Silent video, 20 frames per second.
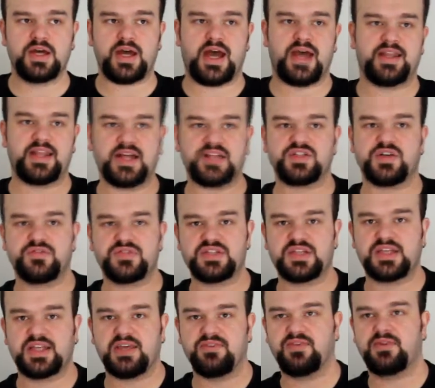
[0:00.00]
and that's
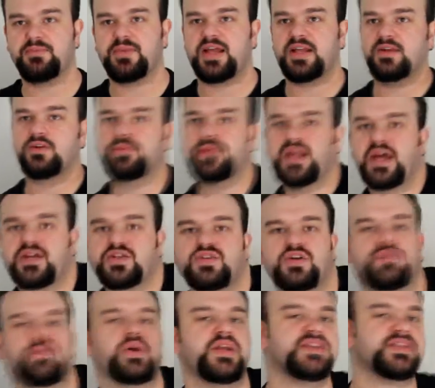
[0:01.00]
obviously giving him that little bit extra when